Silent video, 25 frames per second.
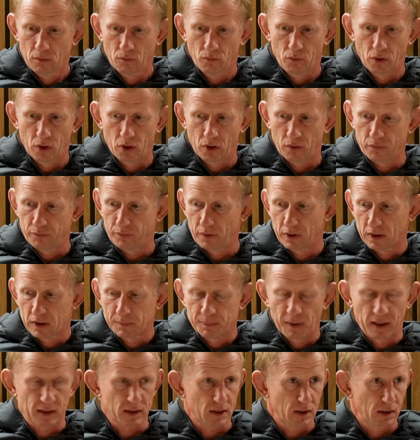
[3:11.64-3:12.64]
We're
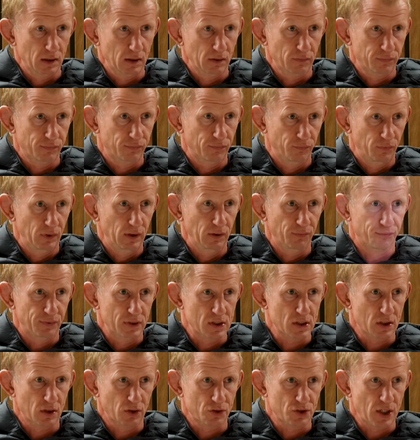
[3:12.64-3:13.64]
expecting a real
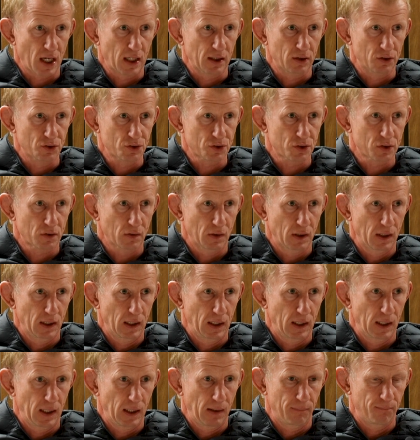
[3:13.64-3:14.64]
physical challenge.
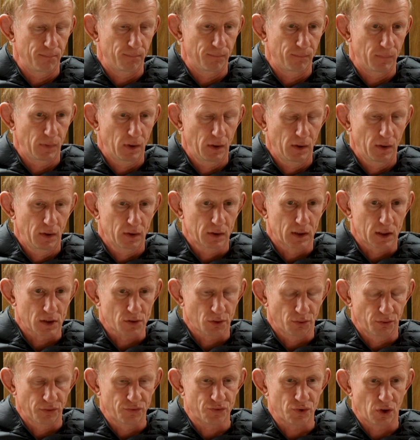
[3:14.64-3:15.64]

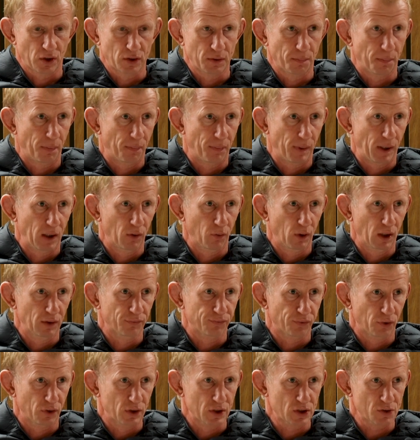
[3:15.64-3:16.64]
That's what we've tried to prepare well
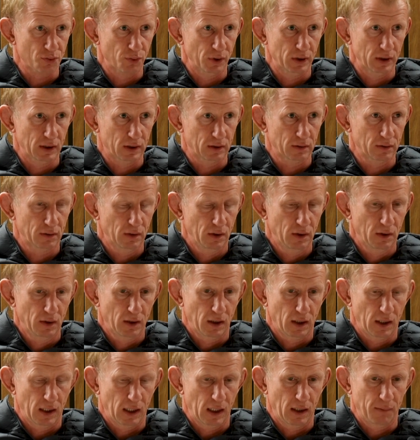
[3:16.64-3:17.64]
for this week,
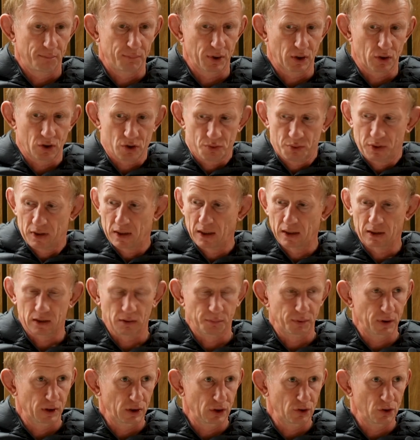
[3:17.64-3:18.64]
because we think
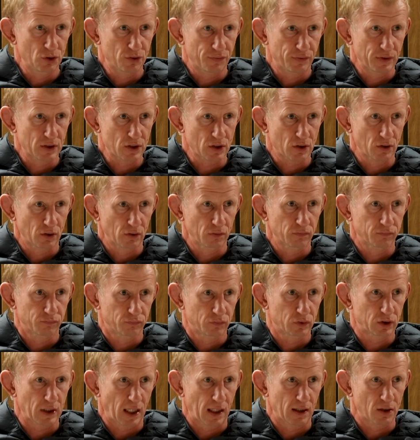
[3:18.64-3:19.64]
there'll be a huge physical
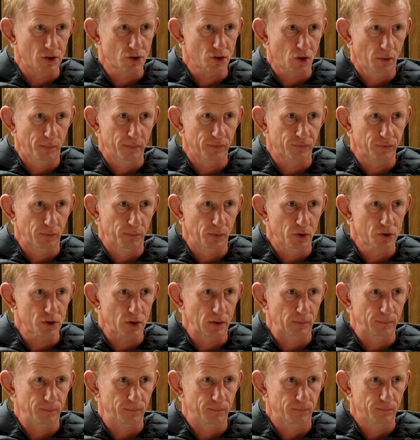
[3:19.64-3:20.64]
challenge coming from
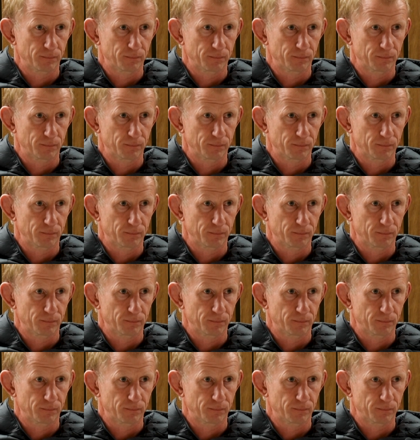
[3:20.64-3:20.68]
Munster.